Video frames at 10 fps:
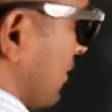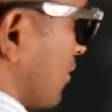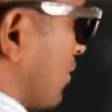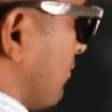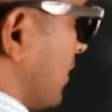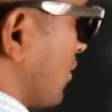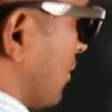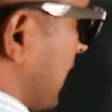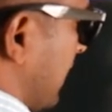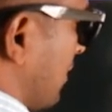So we should
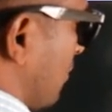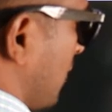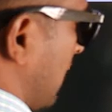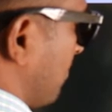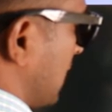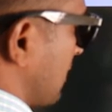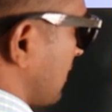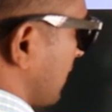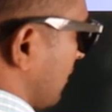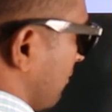take two numbers,
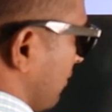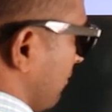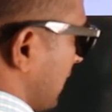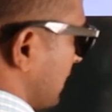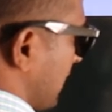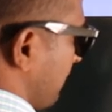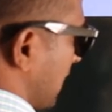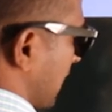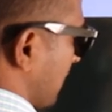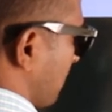57.